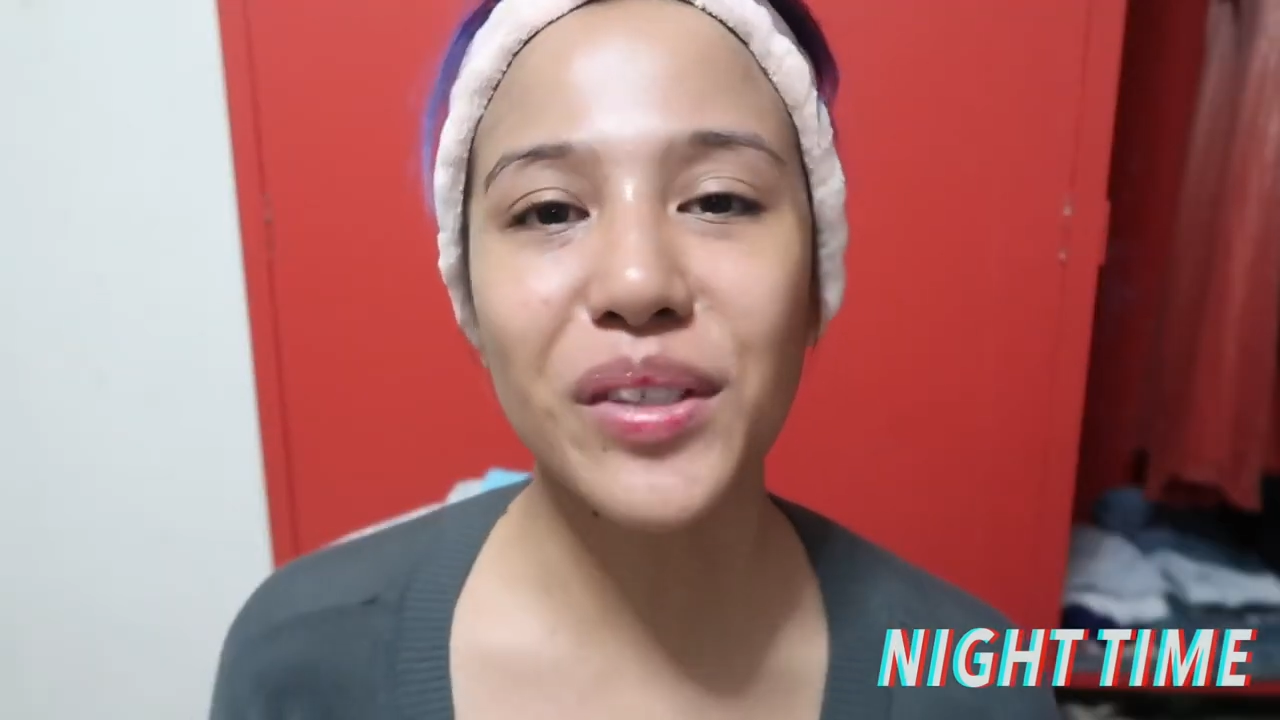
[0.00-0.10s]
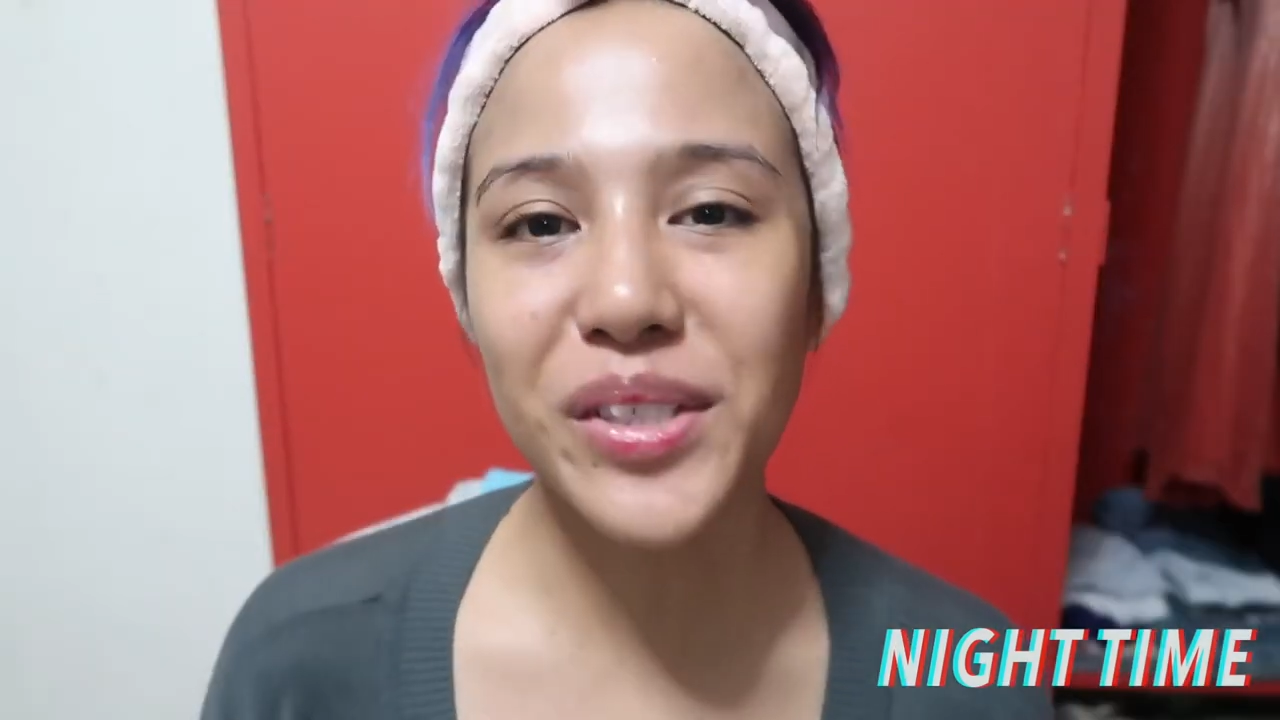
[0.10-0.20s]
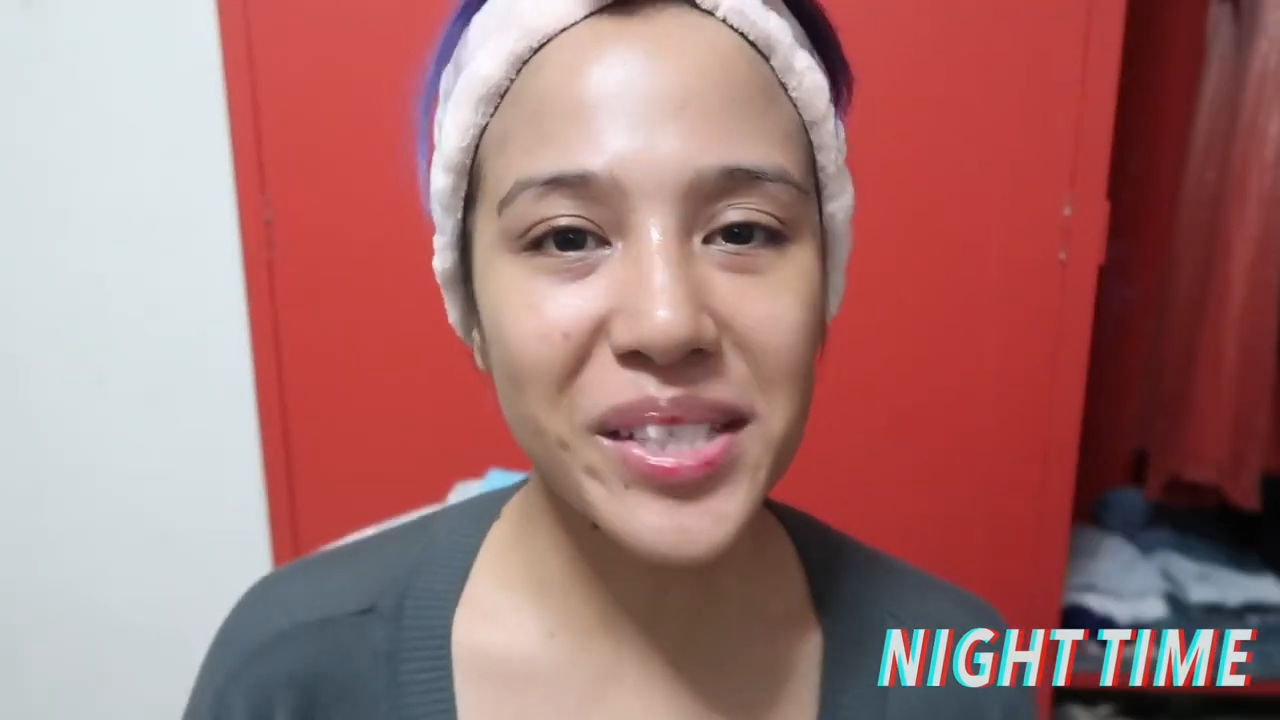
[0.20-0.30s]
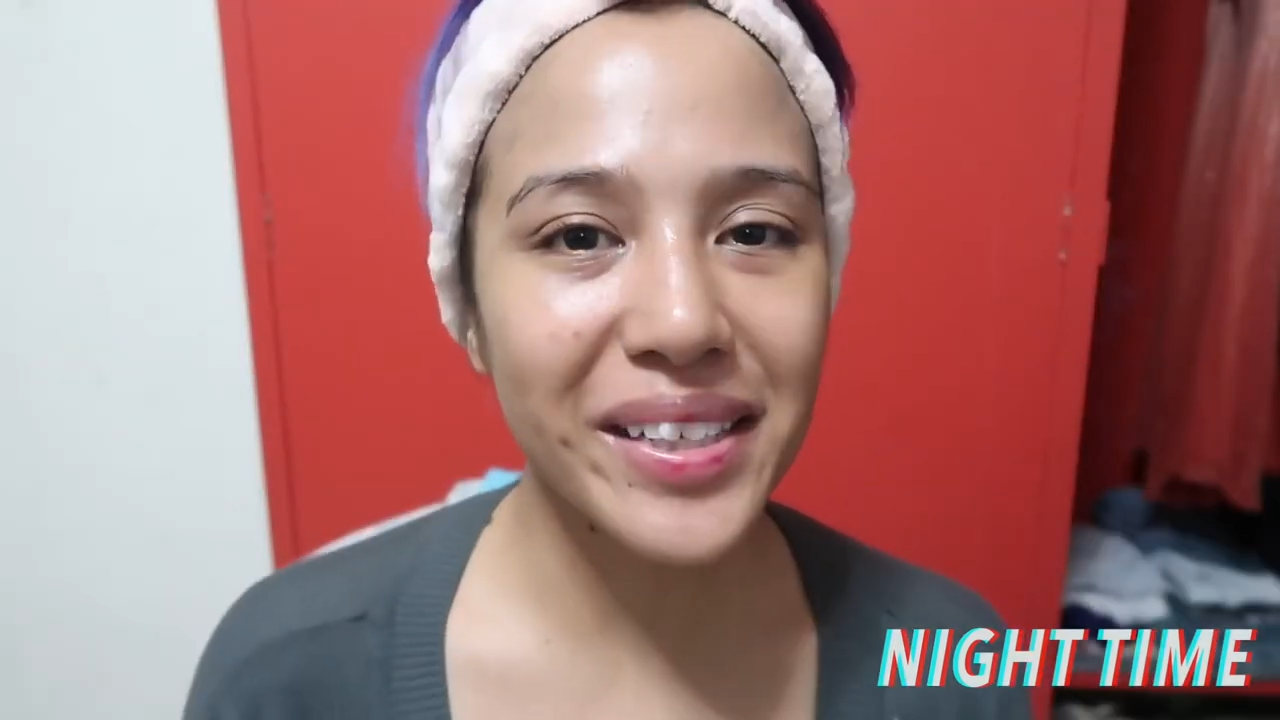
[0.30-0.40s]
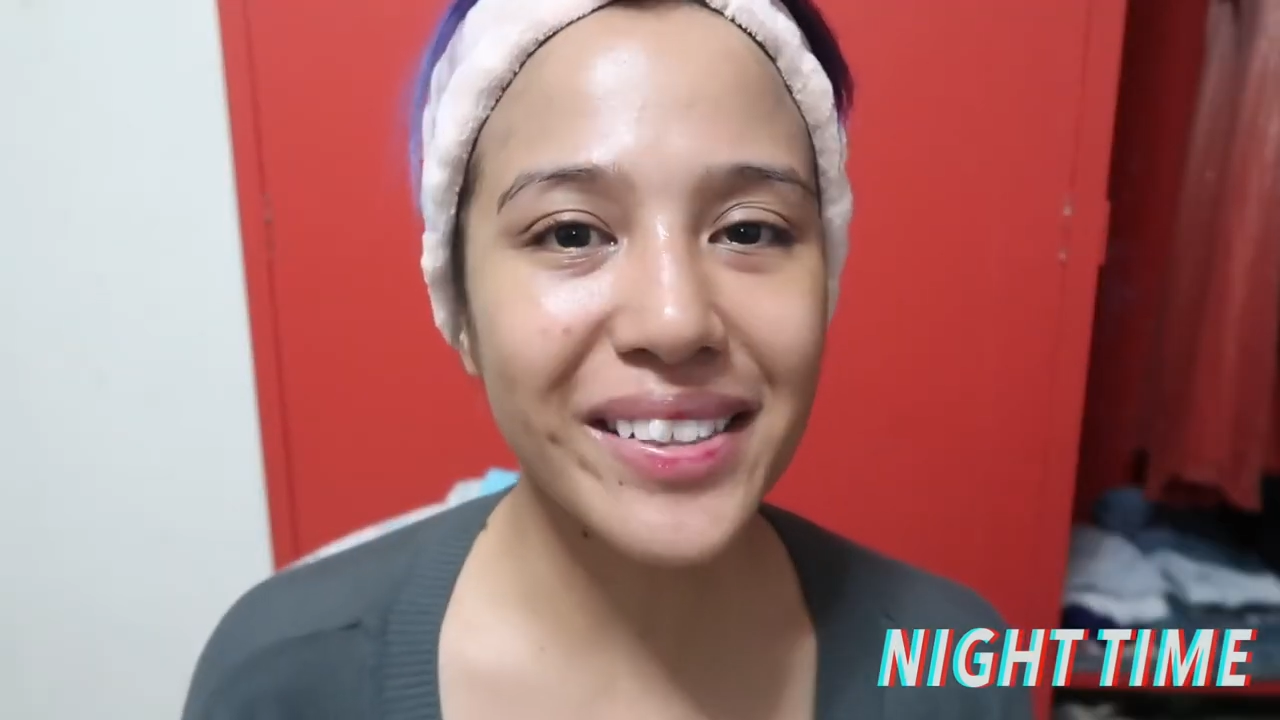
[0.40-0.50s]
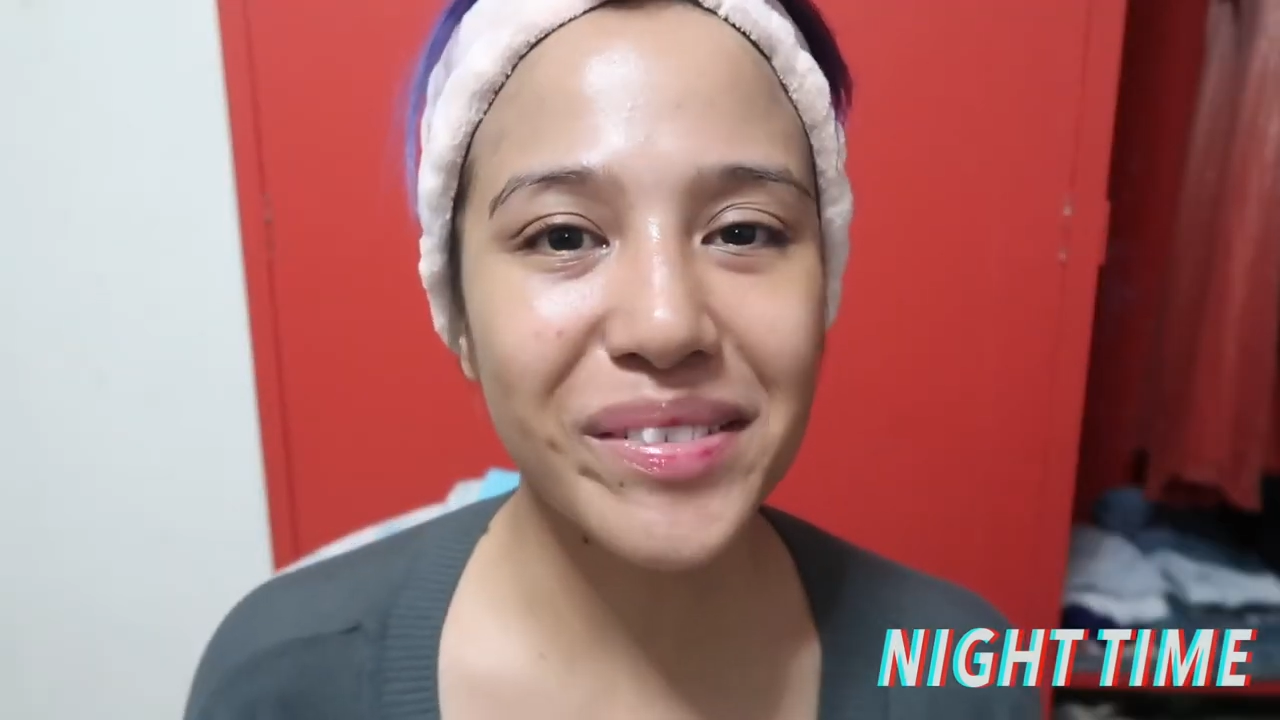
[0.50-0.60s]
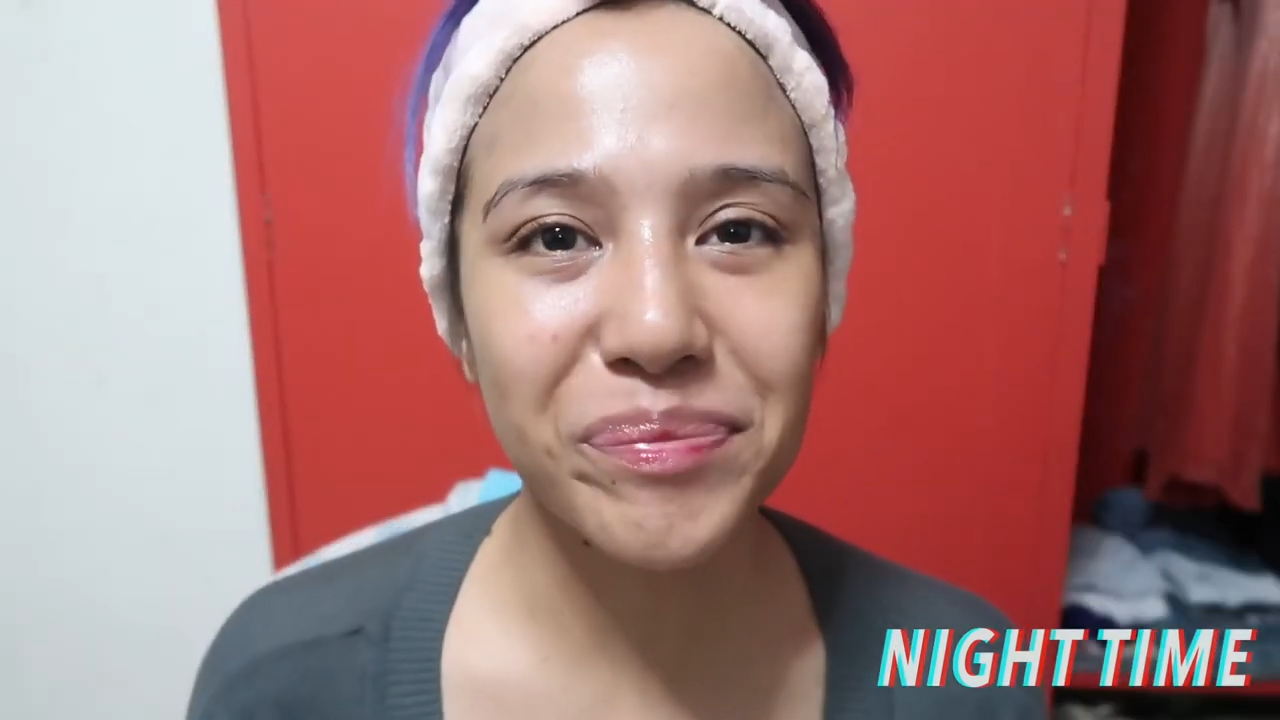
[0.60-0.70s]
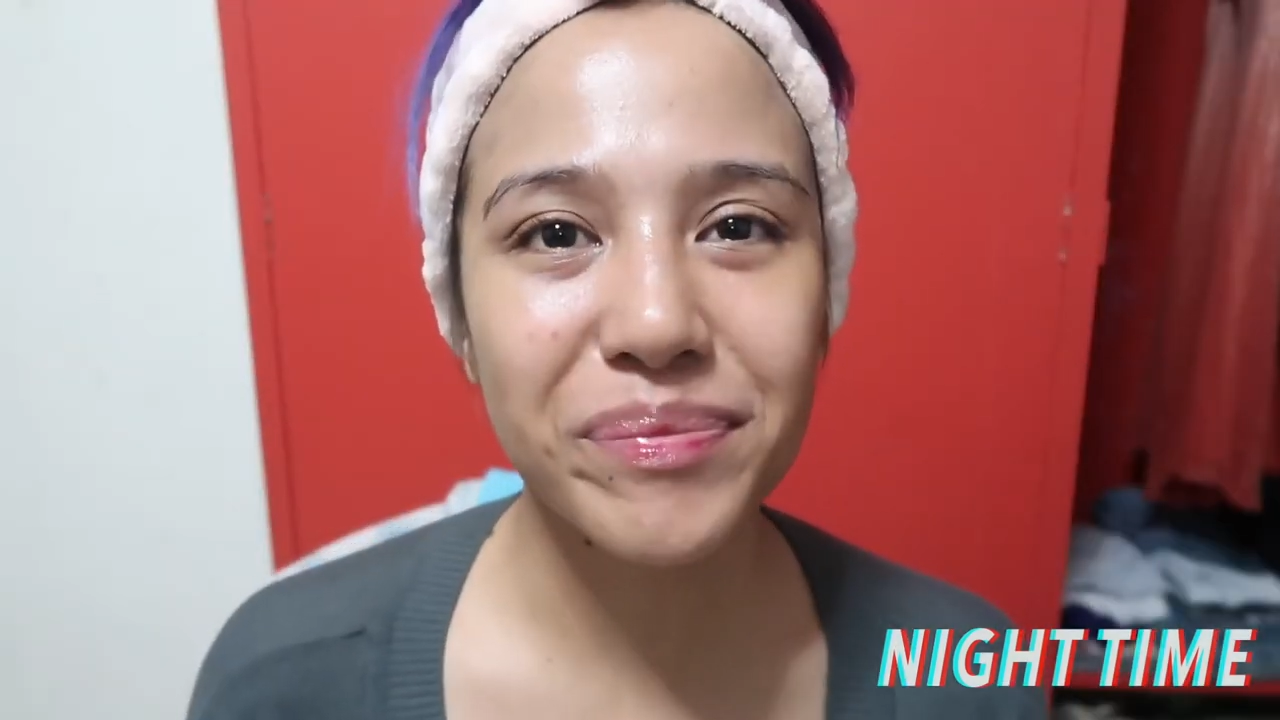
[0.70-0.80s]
for tonight.